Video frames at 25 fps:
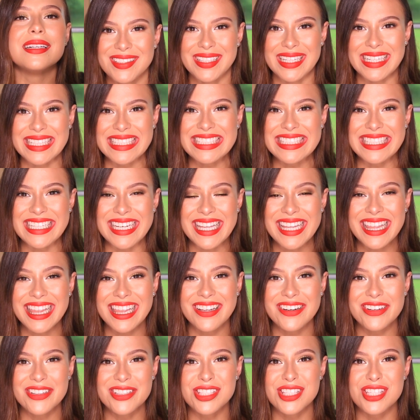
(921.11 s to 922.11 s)
My teeth
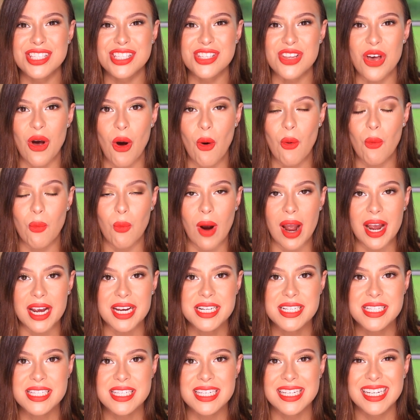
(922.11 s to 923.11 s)
look so
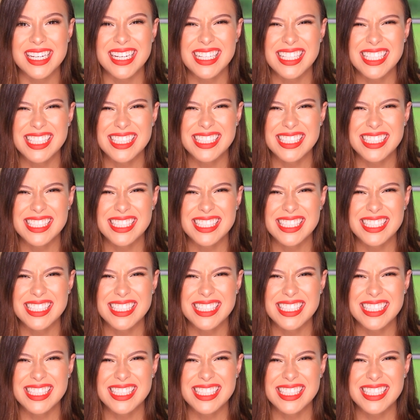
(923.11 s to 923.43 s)
white.